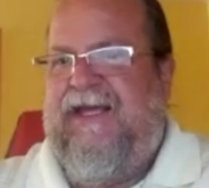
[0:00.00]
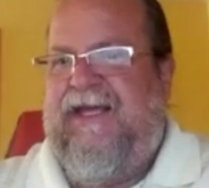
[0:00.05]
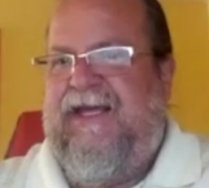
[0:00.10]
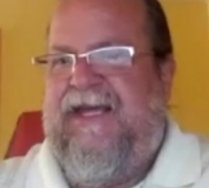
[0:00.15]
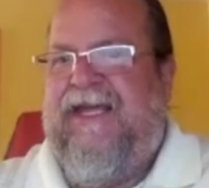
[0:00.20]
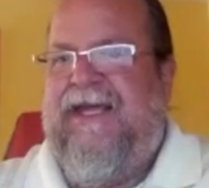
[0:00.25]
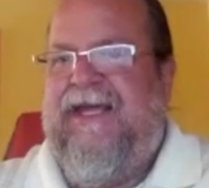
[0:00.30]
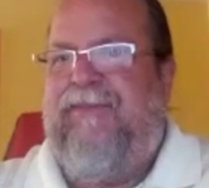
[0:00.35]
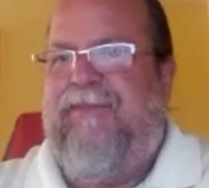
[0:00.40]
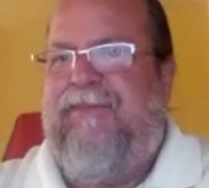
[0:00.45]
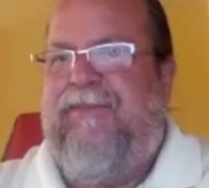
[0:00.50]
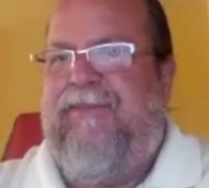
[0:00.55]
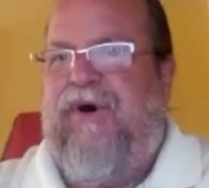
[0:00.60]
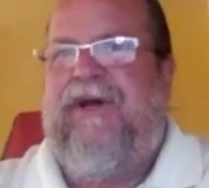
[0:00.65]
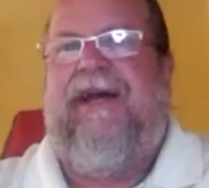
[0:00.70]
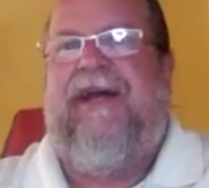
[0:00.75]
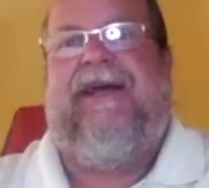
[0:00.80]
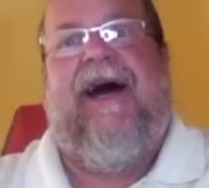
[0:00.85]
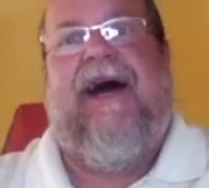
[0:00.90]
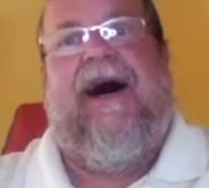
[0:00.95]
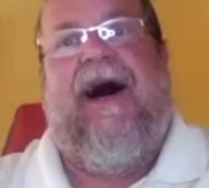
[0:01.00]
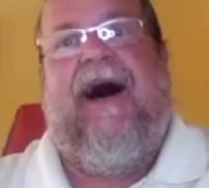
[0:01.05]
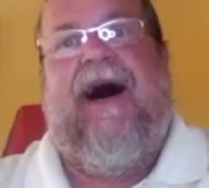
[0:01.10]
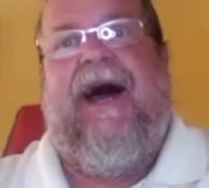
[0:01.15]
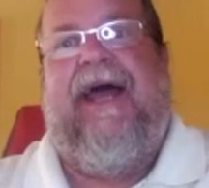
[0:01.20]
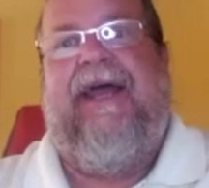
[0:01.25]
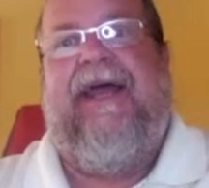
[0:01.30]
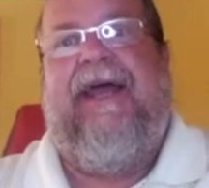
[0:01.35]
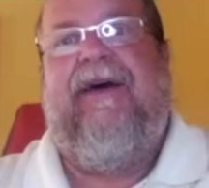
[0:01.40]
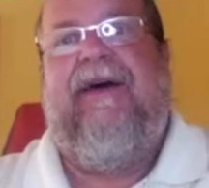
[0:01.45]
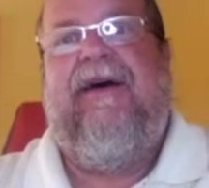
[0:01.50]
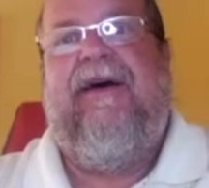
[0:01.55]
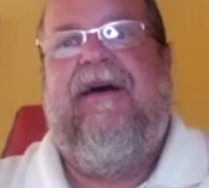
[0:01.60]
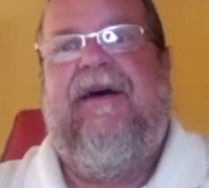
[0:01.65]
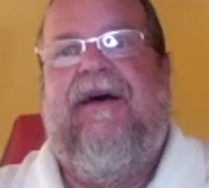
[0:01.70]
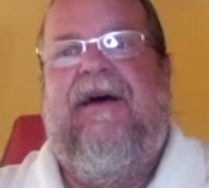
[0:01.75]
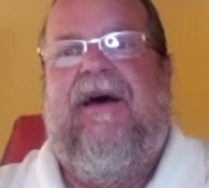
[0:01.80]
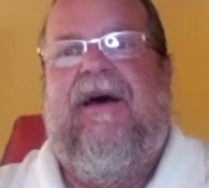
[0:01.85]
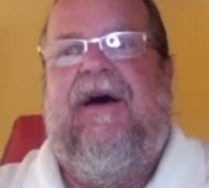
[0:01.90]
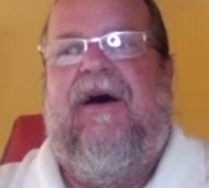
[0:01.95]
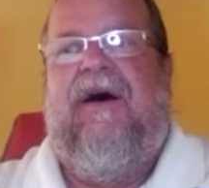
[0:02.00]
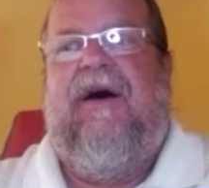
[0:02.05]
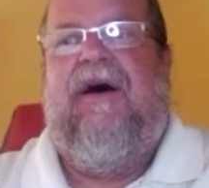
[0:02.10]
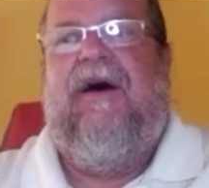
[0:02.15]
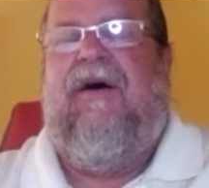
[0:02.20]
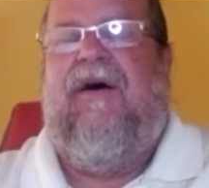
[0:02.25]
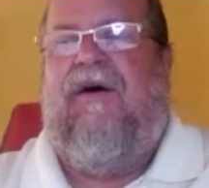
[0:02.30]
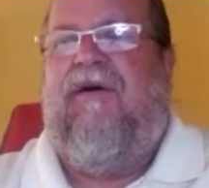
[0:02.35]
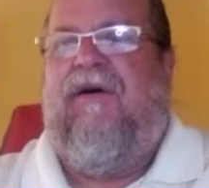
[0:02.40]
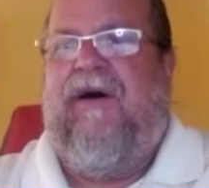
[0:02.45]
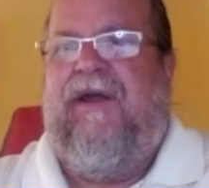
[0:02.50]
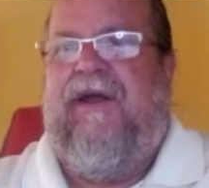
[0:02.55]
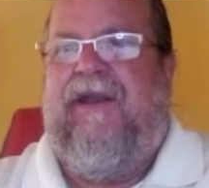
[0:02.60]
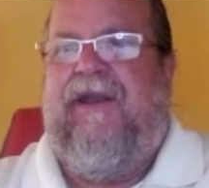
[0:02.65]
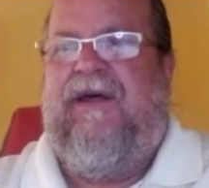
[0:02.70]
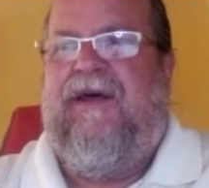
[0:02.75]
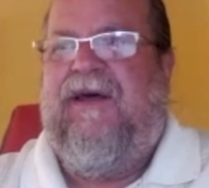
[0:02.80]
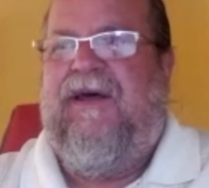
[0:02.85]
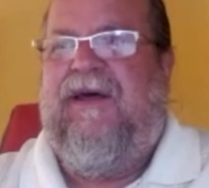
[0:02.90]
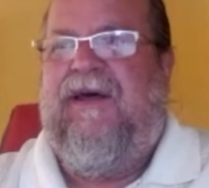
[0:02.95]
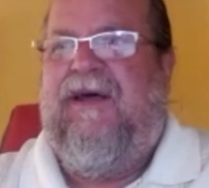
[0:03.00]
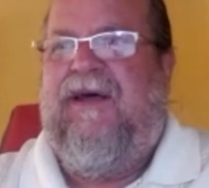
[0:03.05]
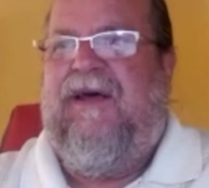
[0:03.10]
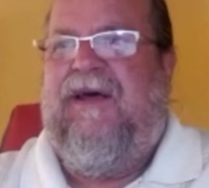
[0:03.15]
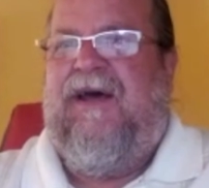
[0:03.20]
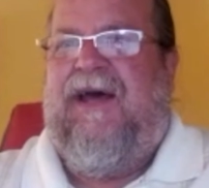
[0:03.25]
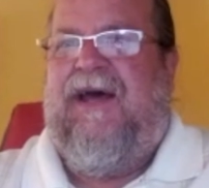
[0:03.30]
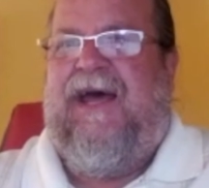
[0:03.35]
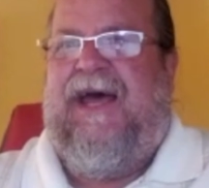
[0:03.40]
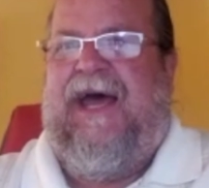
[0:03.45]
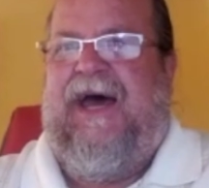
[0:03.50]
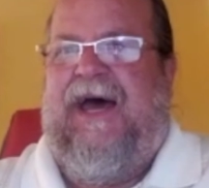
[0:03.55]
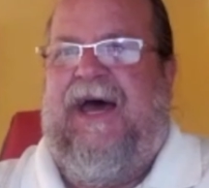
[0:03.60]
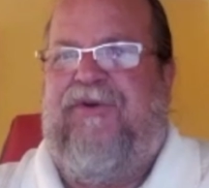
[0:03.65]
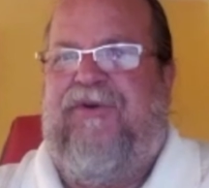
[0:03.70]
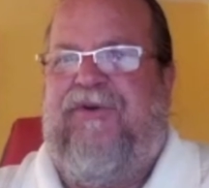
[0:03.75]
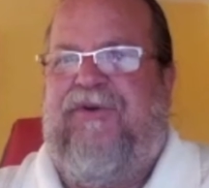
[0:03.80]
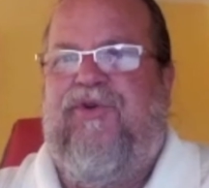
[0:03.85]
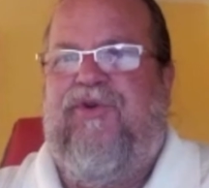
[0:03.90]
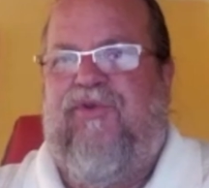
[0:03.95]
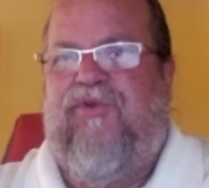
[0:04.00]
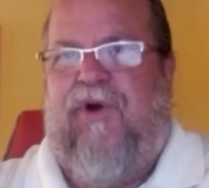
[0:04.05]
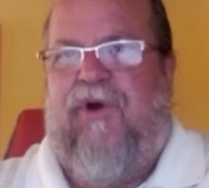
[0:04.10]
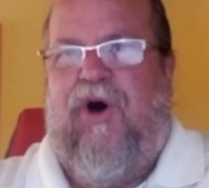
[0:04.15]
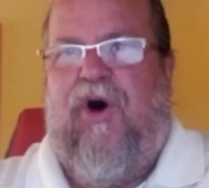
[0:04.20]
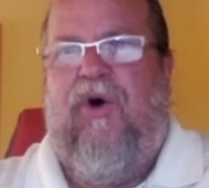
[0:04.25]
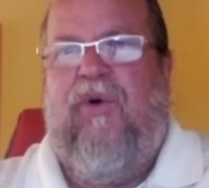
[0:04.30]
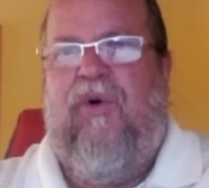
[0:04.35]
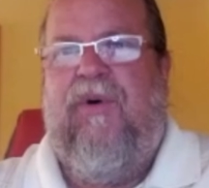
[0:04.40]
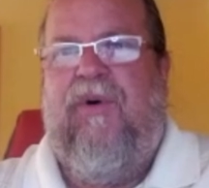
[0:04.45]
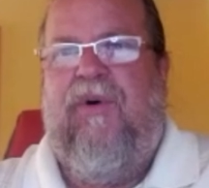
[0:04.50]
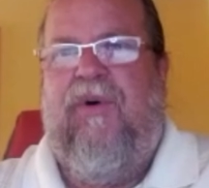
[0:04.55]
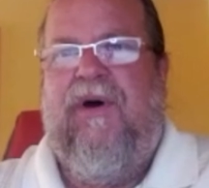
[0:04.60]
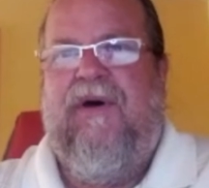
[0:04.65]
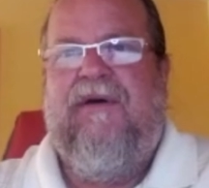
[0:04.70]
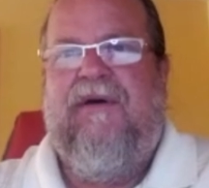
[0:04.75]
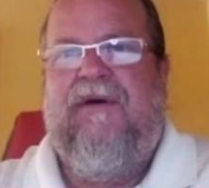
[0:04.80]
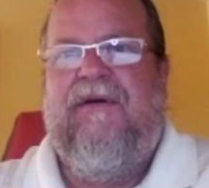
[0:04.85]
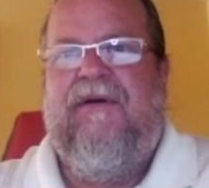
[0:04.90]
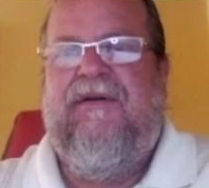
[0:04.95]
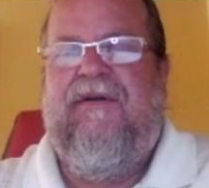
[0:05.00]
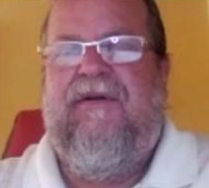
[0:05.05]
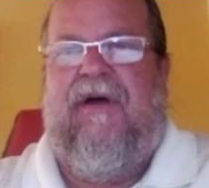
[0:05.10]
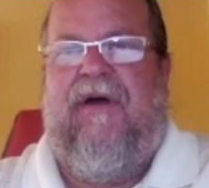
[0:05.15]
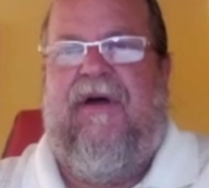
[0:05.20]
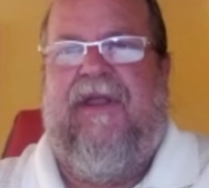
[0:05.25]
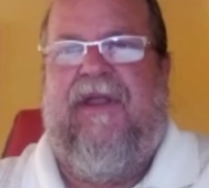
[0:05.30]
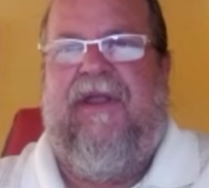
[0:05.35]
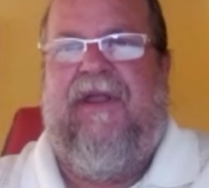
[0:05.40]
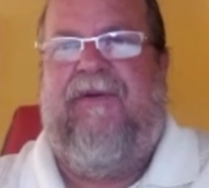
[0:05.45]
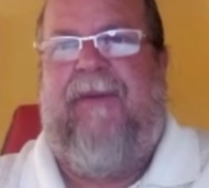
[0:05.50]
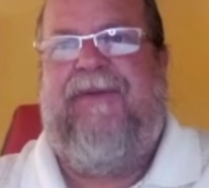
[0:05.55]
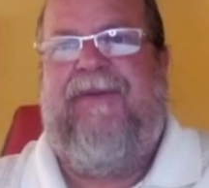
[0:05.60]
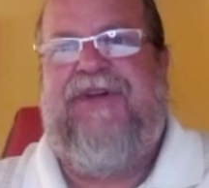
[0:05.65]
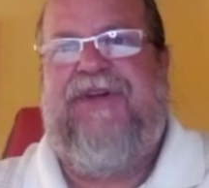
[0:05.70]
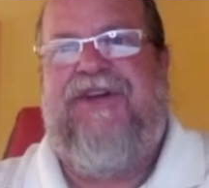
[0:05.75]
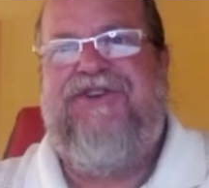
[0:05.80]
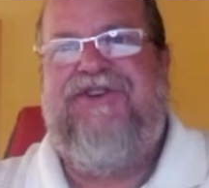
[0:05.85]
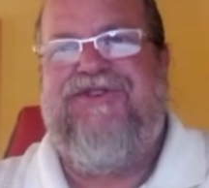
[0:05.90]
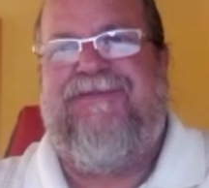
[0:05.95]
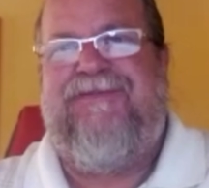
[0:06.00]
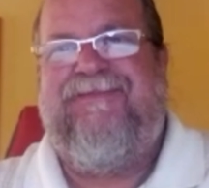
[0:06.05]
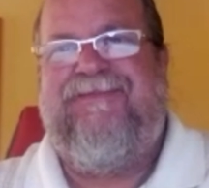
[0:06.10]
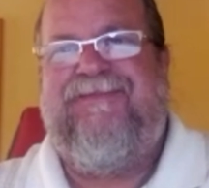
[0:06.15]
ebook, a guide on how to grow your online reputation.